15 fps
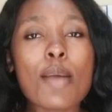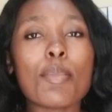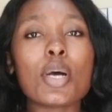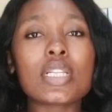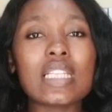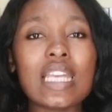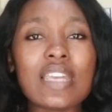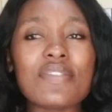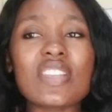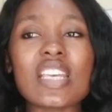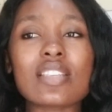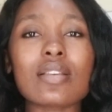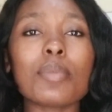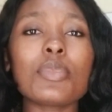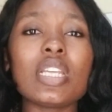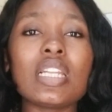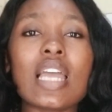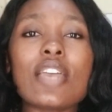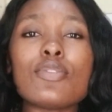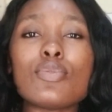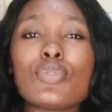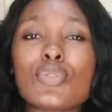But if there's something
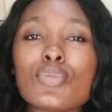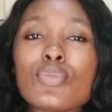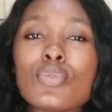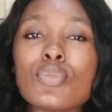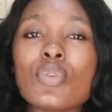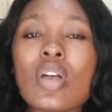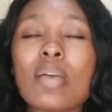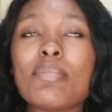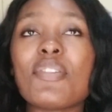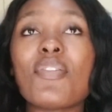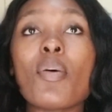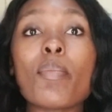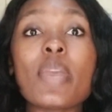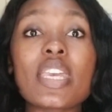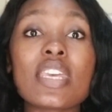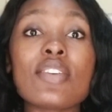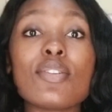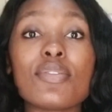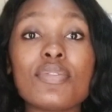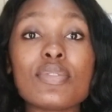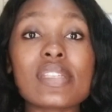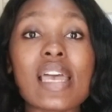that you do before making
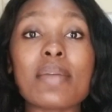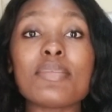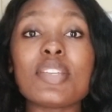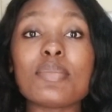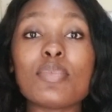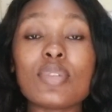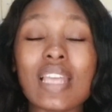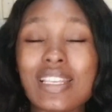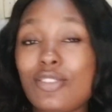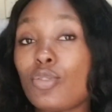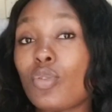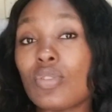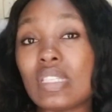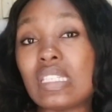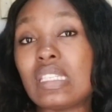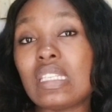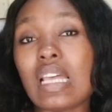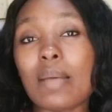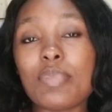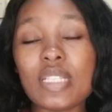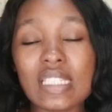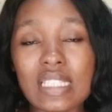your food timetable that you
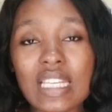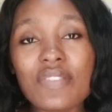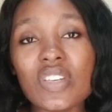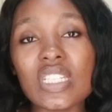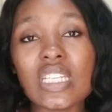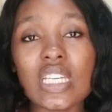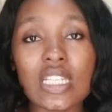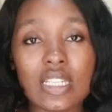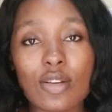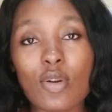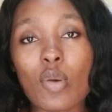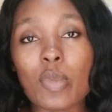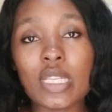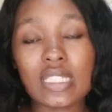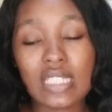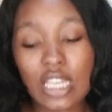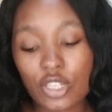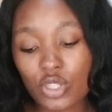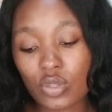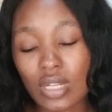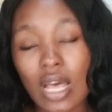consider, please leave it in the comment section.